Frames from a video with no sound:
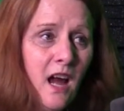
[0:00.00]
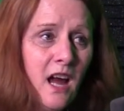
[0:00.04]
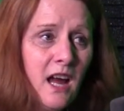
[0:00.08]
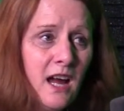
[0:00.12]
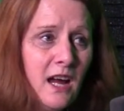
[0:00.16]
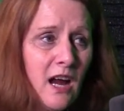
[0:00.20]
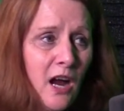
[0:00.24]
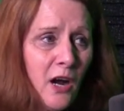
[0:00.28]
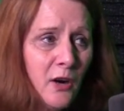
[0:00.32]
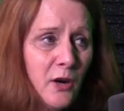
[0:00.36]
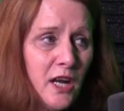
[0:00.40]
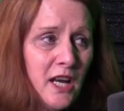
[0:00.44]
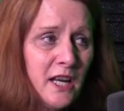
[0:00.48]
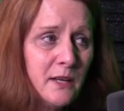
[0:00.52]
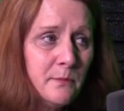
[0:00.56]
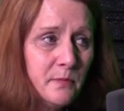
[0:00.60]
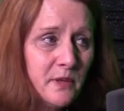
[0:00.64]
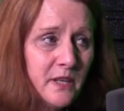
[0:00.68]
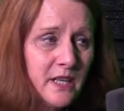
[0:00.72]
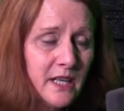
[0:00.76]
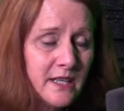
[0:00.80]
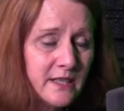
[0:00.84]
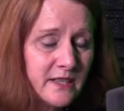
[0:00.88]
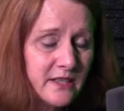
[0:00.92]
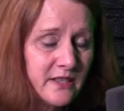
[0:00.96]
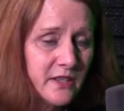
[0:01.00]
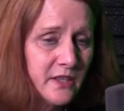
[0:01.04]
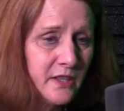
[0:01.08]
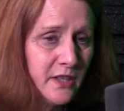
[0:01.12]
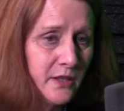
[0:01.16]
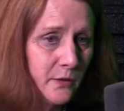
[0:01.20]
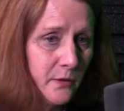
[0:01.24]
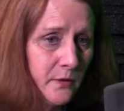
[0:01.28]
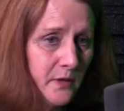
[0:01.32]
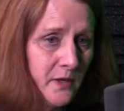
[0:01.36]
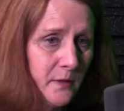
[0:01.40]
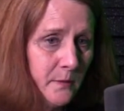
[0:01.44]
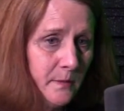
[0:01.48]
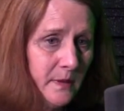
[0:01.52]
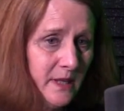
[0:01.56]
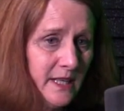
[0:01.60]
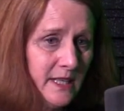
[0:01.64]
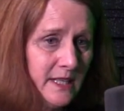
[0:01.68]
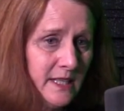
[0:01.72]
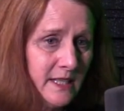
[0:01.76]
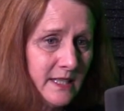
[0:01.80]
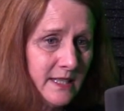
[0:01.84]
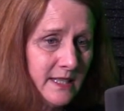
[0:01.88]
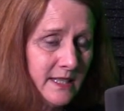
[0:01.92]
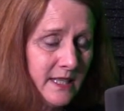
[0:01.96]
Our Unplugged student group
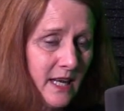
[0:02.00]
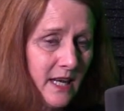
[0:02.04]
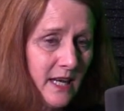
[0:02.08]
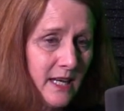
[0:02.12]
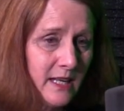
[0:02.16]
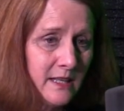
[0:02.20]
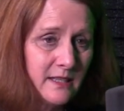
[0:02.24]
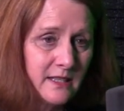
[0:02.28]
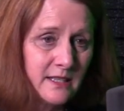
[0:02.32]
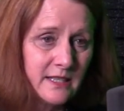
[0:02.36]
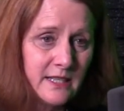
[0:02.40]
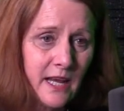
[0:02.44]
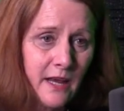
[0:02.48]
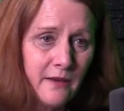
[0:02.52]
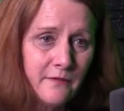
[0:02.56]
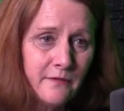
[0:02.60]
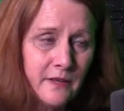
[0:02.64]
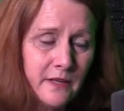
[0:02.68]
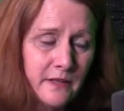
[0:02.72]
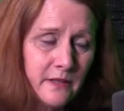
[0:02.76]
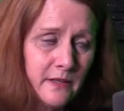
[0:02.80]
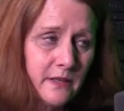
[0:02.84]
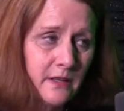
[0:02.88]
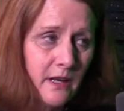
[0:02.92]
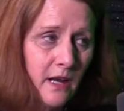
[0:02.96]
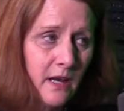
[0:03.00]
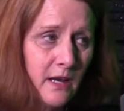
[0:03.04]
is 7